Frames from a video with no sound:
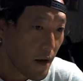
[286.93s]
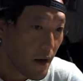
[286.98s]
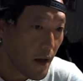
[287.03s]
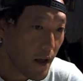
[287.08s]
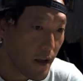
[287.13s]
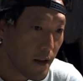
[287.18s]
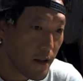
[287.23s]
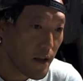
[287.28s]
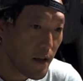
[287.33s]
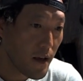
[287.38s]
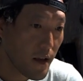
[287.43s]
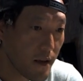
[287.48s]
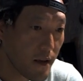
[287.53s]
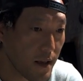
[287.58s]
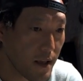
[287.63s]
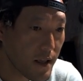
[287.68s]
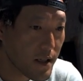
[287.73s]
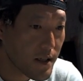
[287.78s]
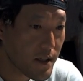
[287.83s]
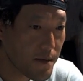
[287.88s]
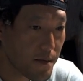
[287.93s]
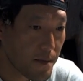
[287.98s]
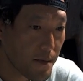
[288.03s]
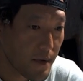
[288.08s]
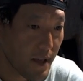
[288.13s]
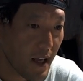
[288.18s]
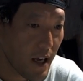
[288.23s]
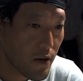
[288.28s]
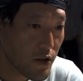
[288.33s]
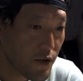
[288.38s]
And then it's
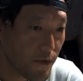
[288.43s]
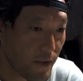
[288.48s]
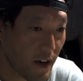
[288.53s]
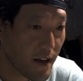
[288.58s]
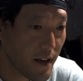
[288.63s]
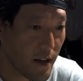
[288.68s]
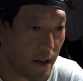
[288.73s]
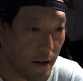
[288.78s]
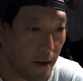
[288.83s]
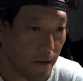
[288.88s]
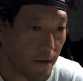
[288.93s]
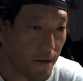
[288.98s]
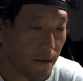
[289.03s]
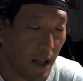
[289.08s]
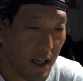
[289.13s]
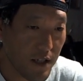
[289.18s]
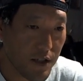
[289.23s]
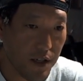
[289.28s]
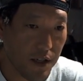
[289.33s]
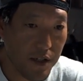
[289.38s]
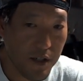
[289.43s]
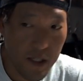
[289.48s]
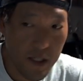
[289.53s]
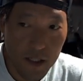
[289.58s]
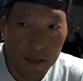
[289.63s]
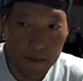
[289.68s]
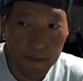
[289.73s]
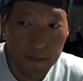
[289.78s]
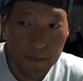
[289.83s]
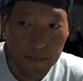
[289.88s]
now it's finally flashing
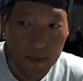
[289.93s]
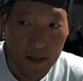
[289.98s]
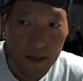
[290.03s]
system.